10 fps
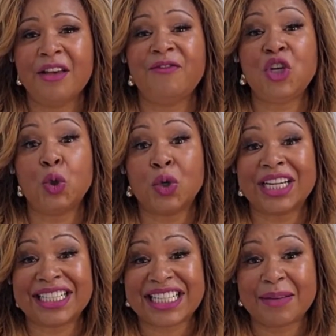fuel
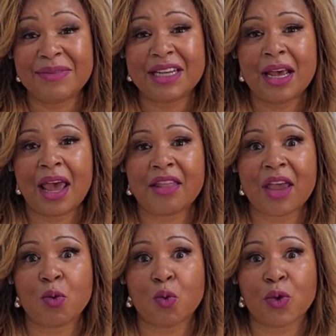contempt, and
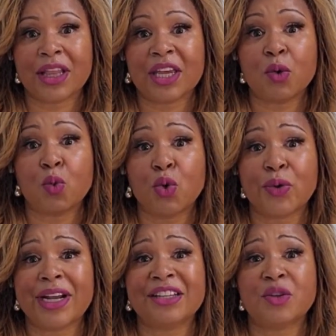they really
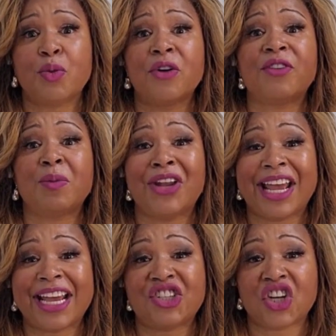ruin a supportive
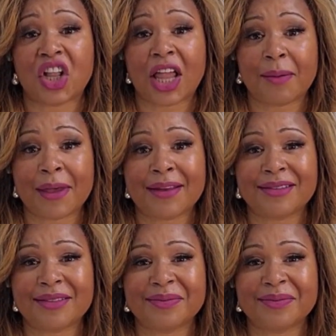communication climate.